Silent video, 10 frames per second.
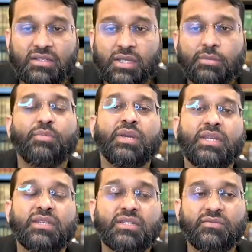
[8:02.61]
some
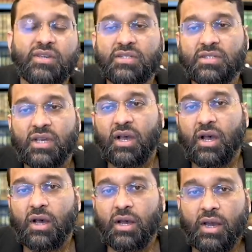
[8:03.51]
opinions of his
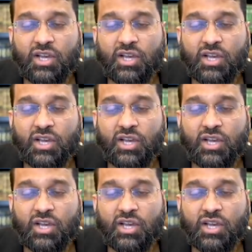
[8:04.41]
uh,